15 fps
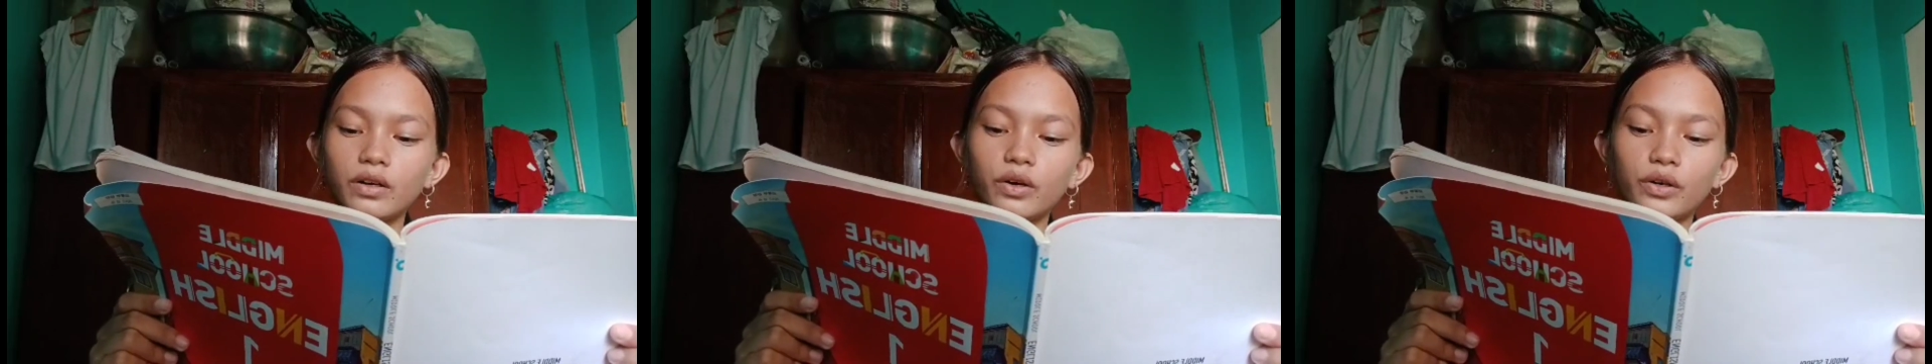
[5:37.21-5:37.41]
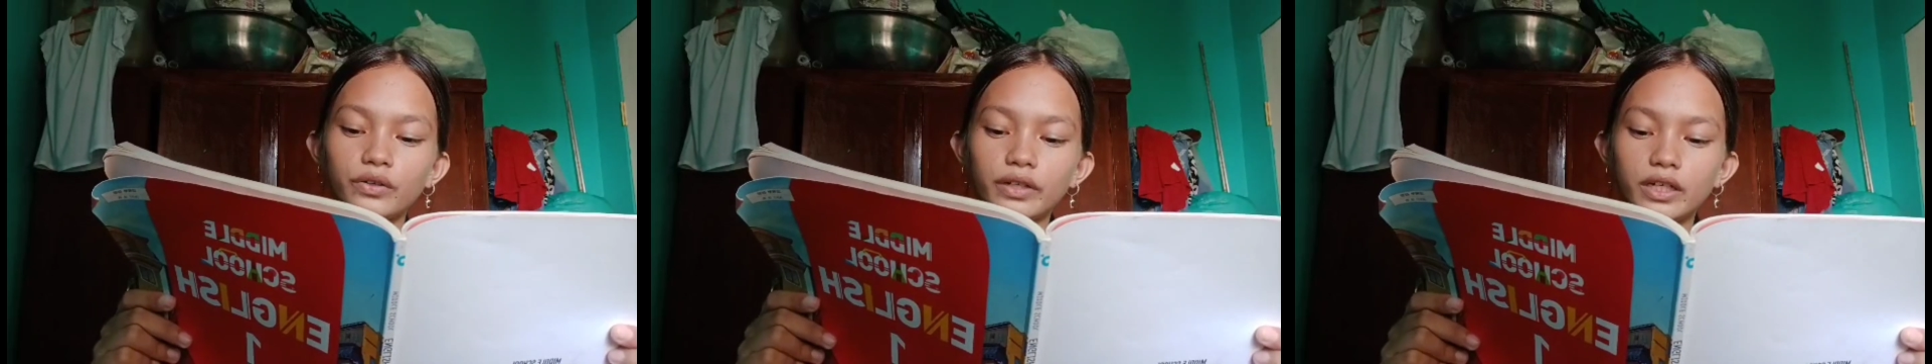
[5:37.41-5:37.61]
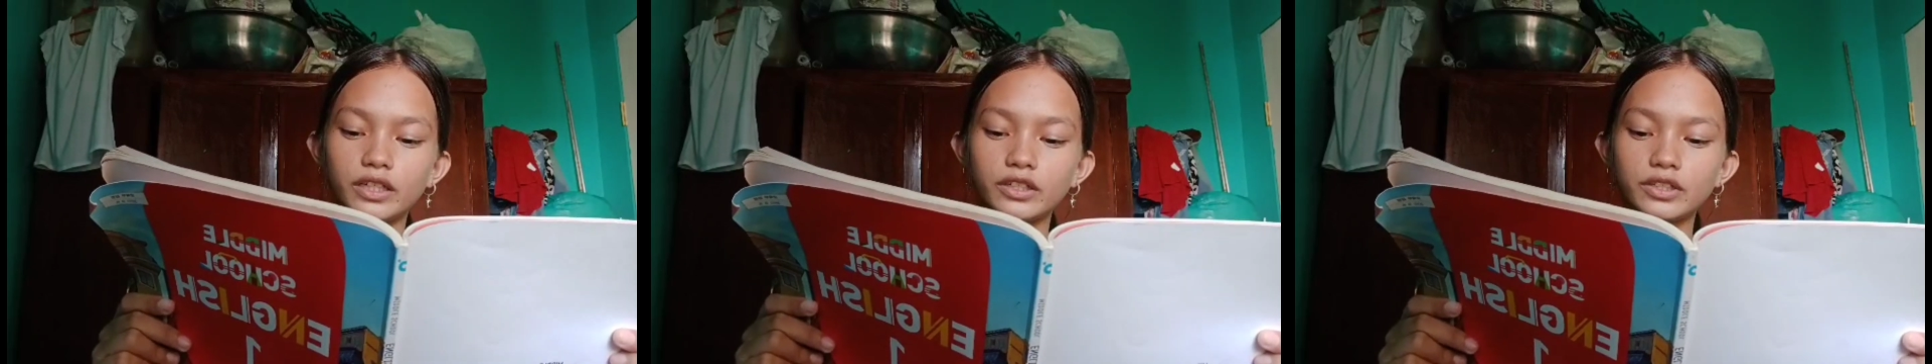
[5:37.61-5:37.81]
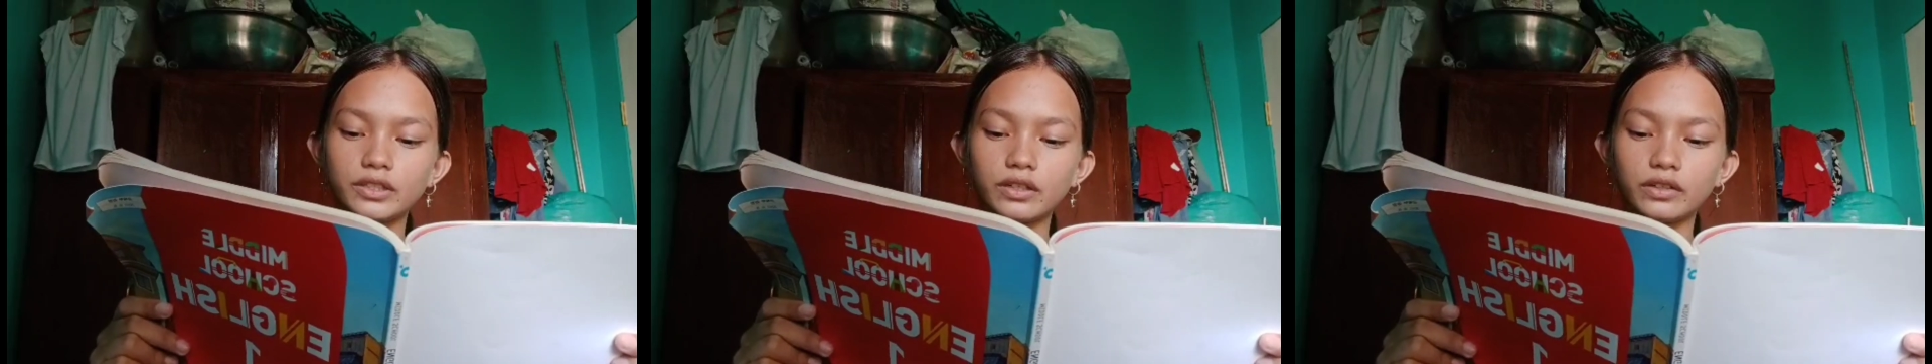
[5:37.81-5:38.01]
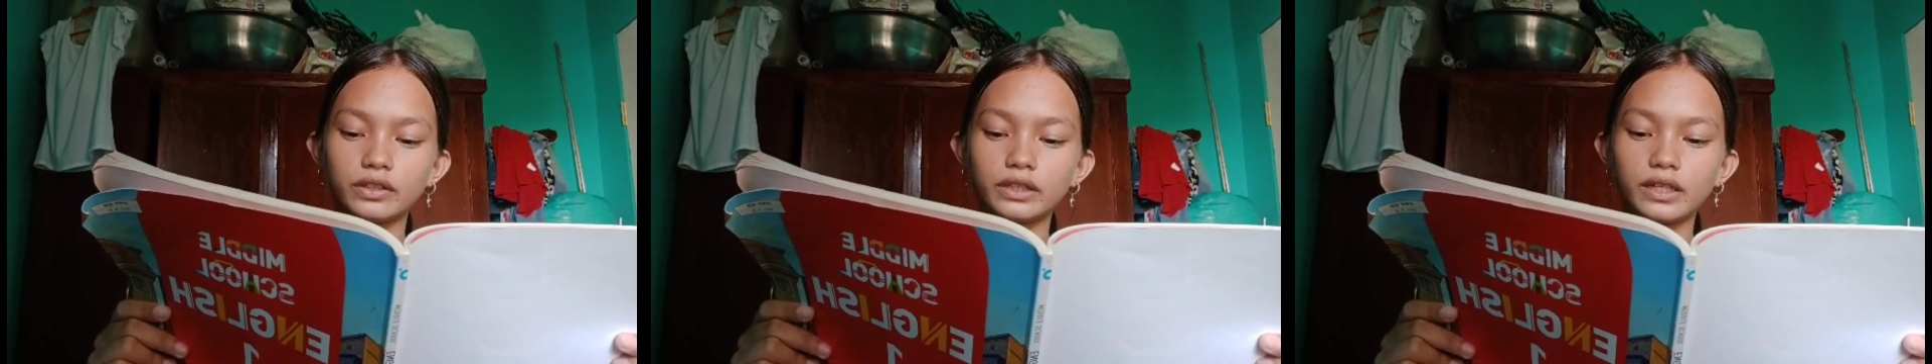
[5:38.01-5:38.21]
orange
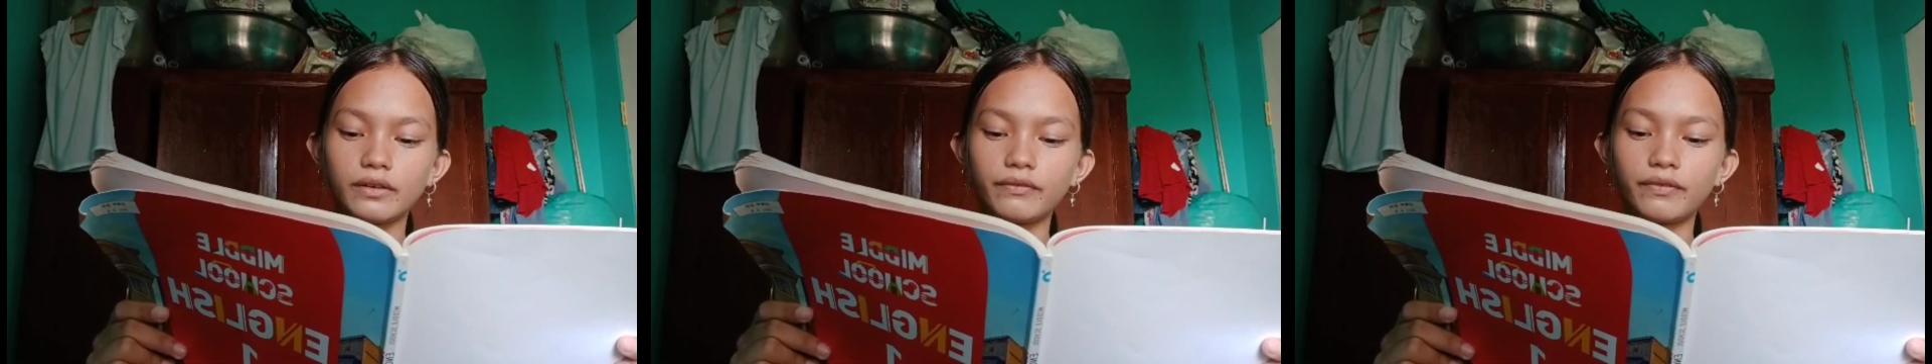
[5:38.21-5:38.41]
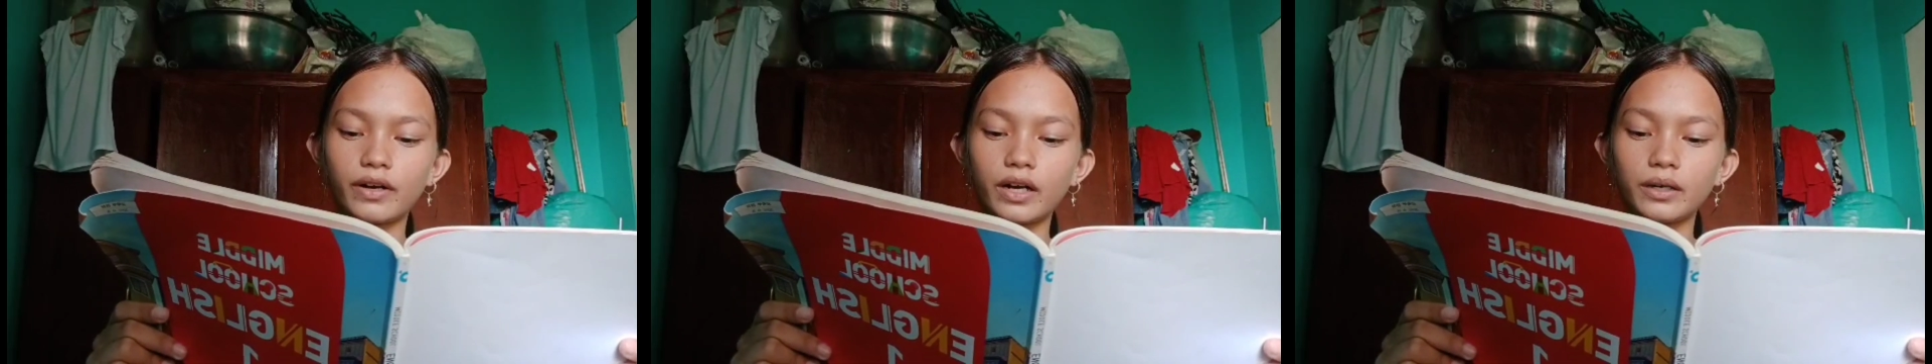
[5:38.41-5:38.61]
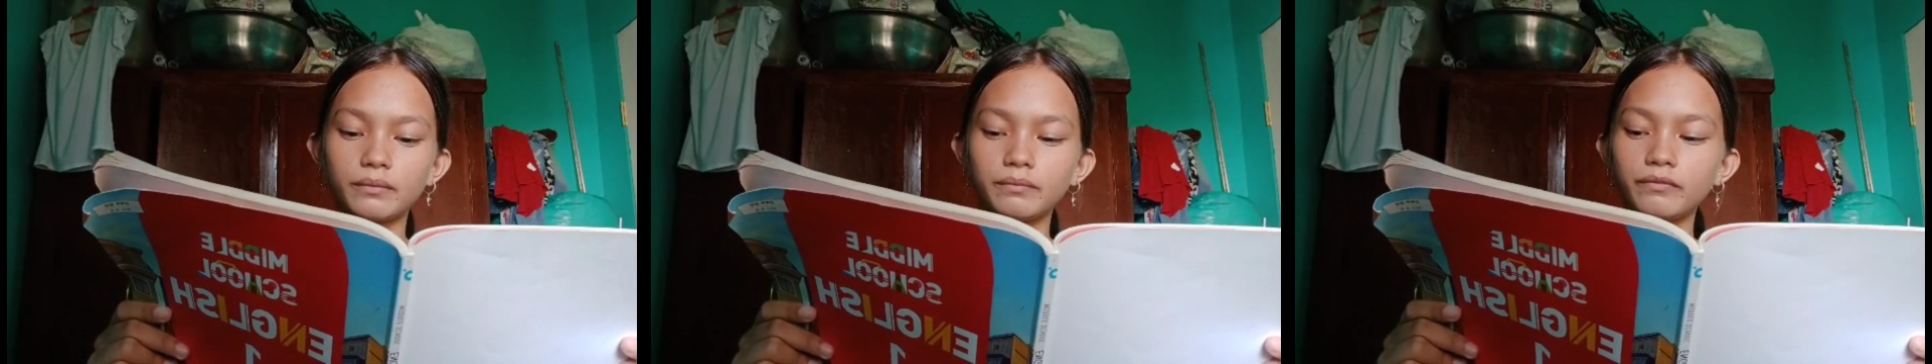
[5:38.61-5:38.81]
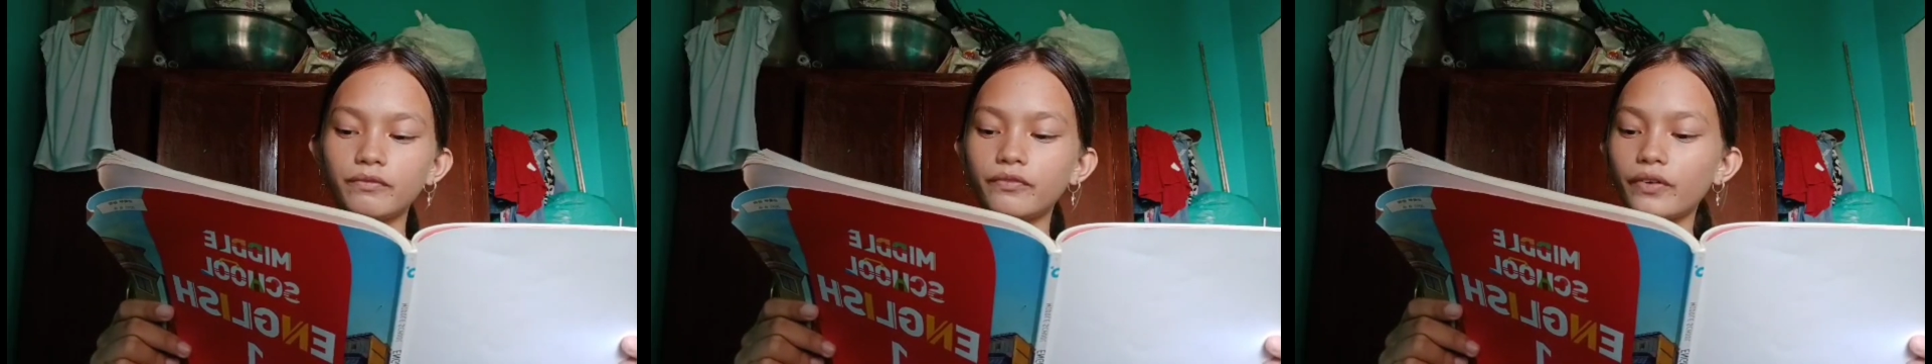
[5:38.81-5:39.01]
on a farm